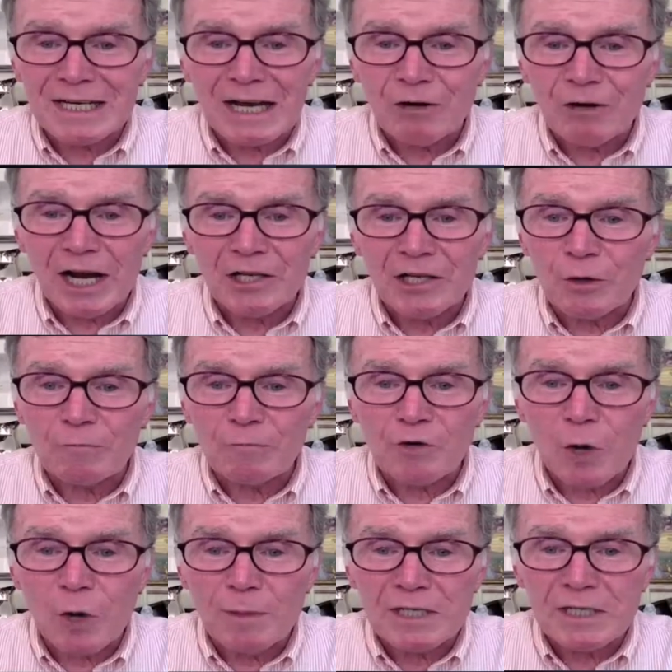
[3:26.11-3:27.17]
an hour and you have
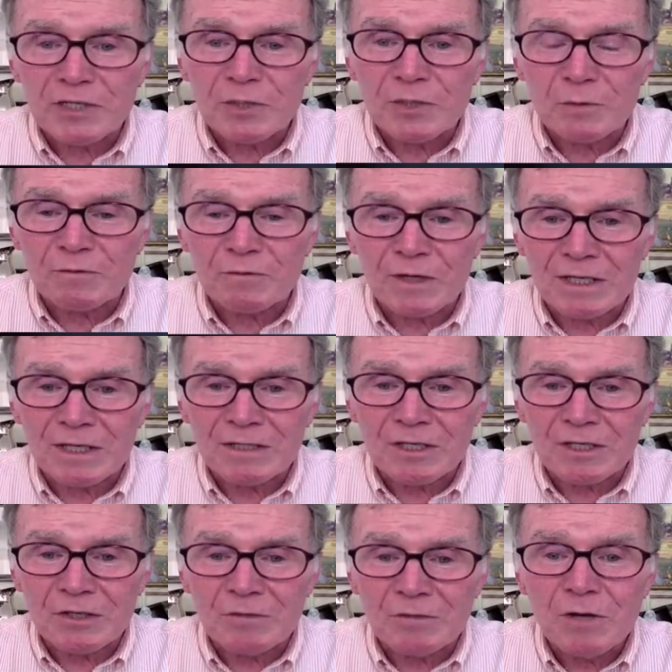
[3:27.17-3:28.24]
nobody
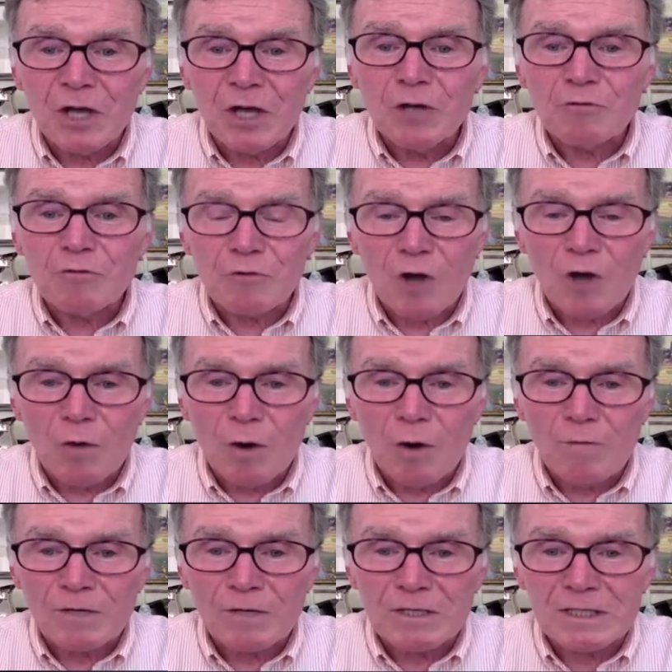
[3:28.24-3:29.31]
supervising you, no
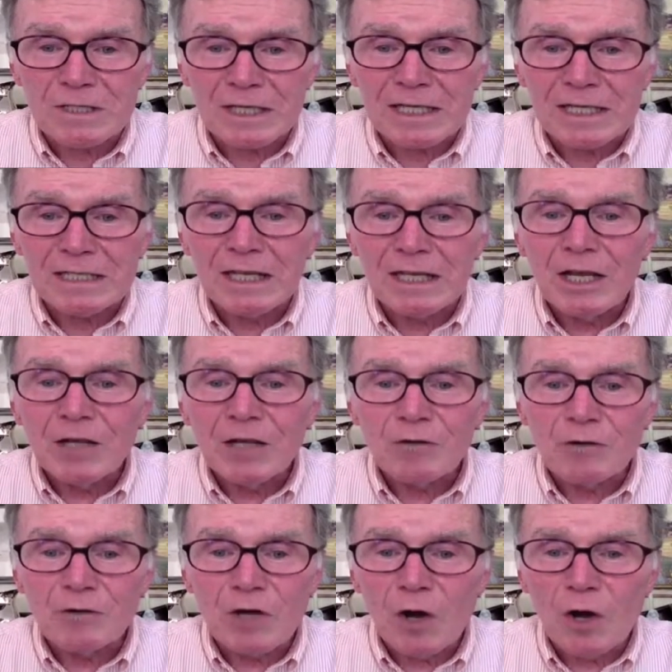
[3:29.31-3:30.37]
oversight,
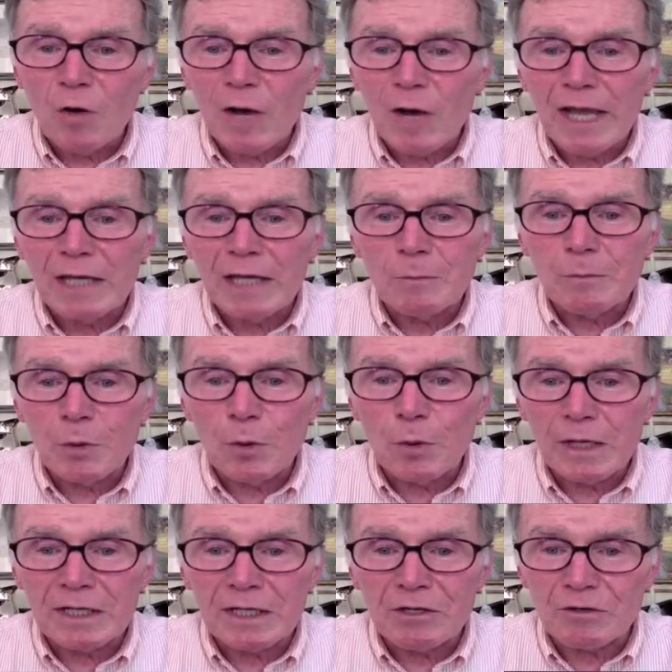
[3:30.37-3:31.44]
no
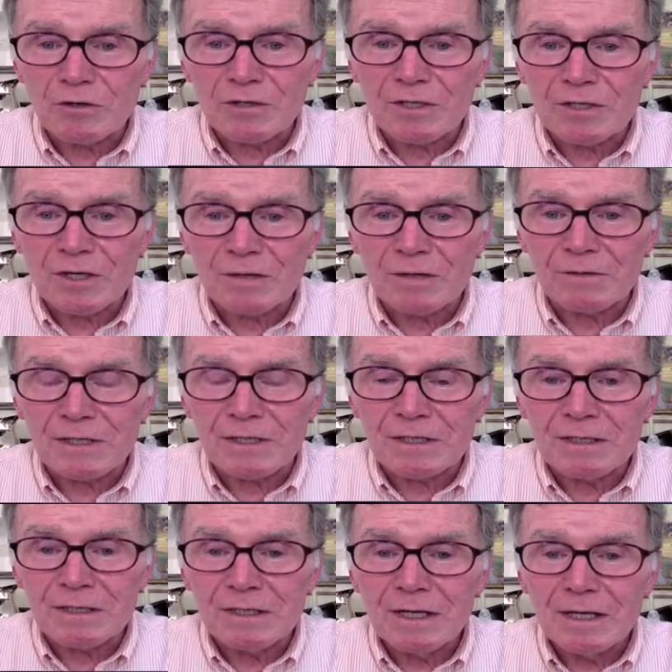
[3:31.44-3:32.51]
endpoint in your
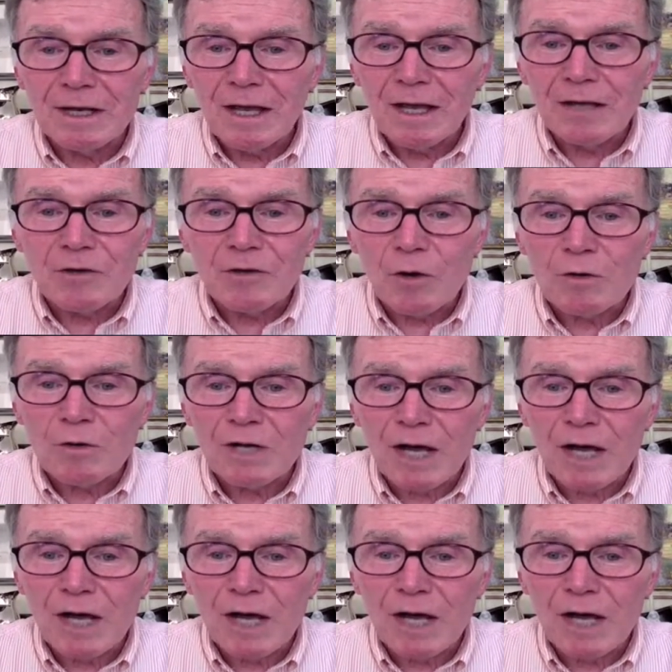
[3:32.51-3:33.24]
service, no